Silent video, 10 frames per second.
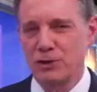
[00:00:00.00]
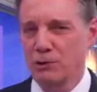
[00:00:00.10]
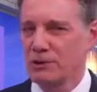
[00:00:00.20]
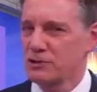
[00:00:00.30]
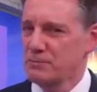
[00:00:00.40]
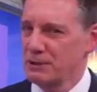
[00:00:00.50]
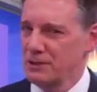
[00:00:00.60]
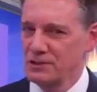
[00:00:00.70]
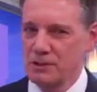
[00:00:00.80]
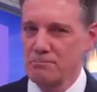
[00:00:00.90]
you're
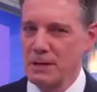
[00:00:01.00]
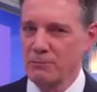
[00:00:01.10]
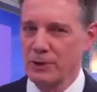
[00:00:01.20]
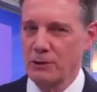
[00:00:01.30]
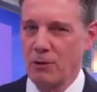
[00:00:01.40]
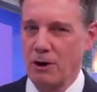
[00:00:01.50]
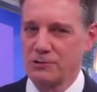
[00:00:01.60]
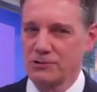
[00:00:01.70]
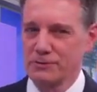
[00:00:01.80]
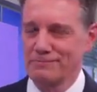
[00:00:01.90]
experiencing some memory
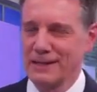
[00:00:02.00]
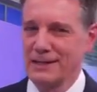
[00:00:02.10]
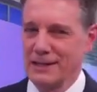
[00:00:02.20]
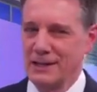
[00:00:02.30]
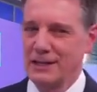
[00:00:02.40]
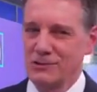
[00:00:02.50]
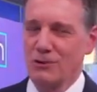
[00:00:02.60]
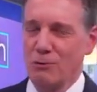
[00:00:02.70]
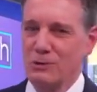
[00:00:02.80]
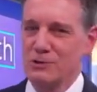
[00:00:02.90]
loss, it's
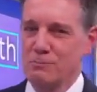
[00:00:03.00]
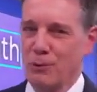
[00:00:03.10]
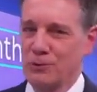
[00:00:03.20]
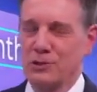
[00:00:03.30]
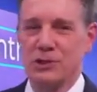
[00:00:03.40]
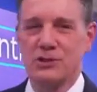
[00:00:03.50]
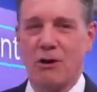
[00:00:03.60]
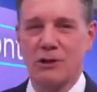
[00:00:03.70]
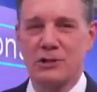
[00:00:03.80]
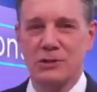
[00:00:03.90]
always important to
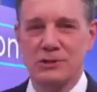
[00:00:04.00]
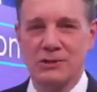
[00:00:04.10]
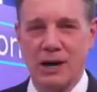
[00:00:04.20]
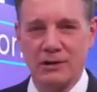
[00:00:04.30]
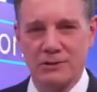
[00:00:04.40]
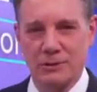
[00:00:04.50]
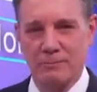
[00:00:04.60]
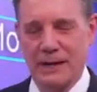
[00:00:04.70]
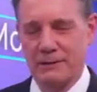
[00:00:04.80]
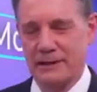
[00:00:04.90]
talk to your doctor
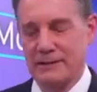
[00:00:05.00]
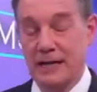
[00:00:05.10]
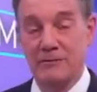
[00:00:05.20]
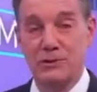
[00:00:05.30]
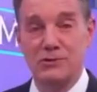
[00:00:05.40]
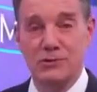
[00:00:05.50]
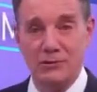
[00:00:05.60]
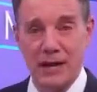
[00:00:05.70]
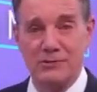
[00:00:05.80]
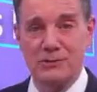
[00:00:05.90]
about it. And if you still
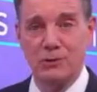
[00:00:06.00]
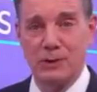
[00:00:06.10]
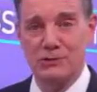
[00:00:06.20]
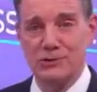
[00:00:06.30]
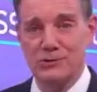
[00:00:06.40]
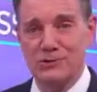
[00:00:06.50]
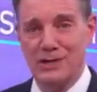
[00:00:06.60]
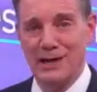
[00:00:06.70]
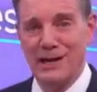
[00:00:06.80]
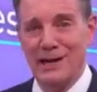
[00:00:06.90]
have some questions,
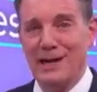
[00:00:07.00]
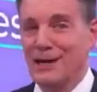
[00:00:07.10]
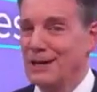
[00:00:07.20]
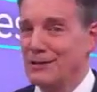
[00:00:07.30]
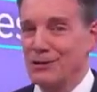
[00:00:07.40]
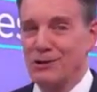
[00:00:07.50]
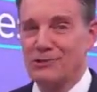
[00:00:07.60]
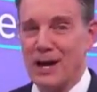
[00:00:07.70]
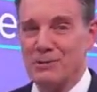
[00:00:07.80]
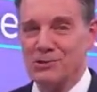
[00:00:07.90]
the
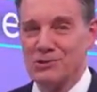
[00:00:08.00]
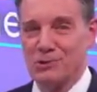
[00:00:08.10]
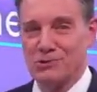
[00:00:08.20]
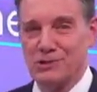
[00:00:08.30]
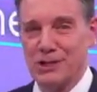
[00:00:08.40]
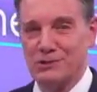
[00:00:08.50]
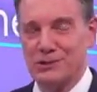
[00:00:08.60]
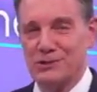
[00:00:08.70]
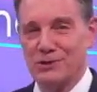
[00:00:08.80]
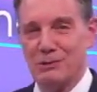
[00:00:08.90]
Alzheimer's Association
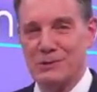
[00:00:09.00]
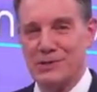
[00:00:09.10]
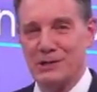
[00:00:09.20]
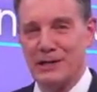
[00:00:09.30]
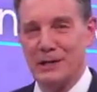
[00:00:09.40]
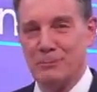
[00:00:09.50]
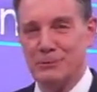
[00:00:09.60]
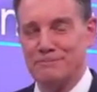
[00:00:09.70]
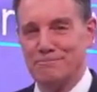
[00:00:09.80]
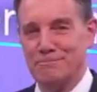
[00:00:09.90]
is always there to help.
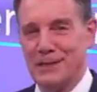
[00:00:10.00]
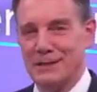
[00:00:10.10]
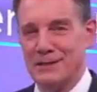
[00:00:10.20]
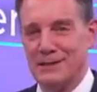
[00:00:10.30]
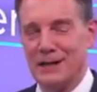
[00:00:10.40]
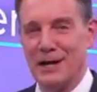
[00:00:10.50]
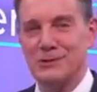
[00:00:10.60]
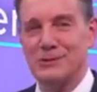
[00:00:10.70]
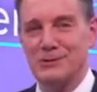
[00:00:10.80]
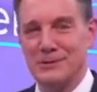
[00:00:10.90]

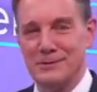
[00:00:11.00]
Guys?